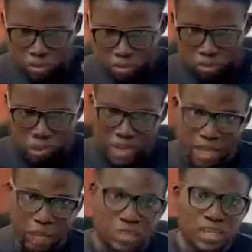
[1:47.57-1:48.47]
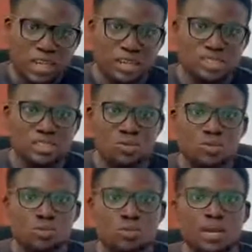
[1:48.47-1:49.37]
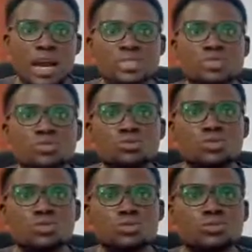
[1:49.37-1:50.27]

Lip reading: whether you are doing a listicle articles,